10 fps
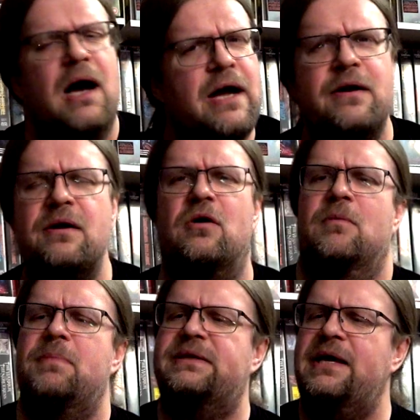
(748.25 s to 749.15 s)
I don't
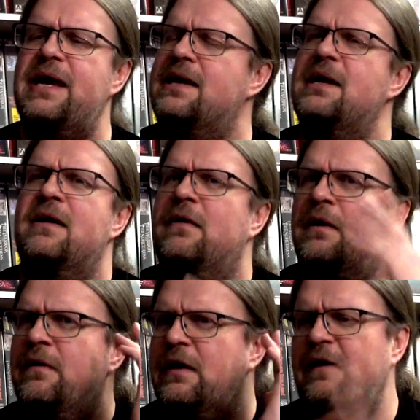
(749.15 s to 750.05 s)
know, but hey,
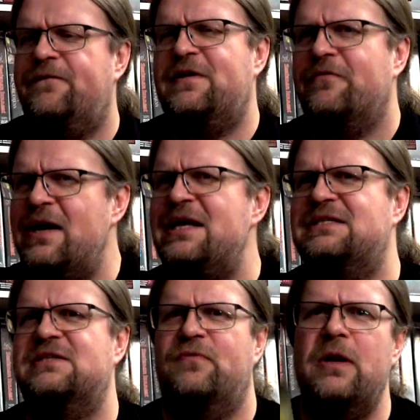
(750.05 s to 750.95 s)
if the
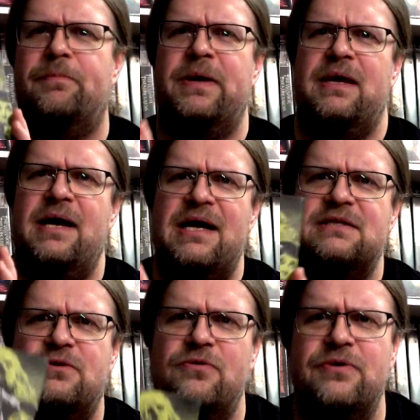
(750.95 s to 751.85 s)
releases will be
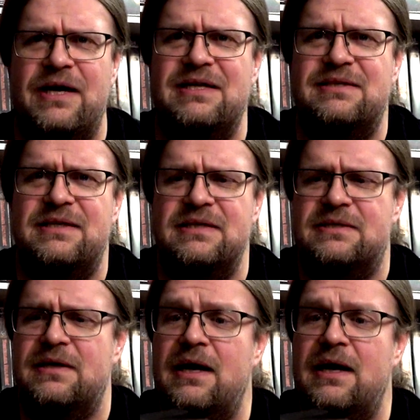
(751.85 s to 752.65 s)
as good as this,